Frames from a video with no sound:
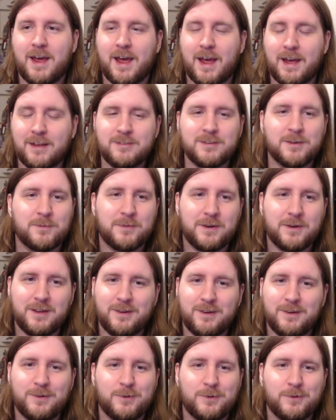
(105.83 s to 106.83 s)
as
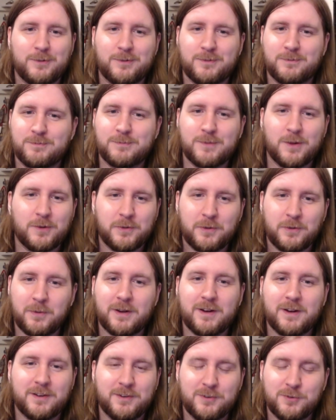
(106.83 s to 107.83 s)
somebody who's only
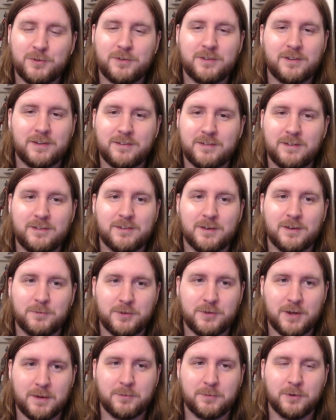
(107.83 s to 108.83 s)
read 160 some
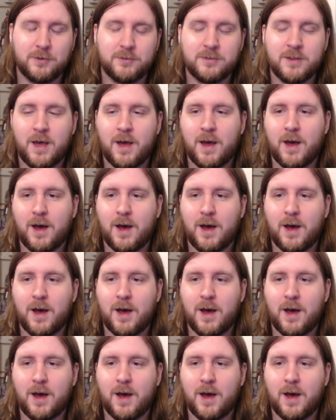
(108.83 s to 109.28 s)
chapters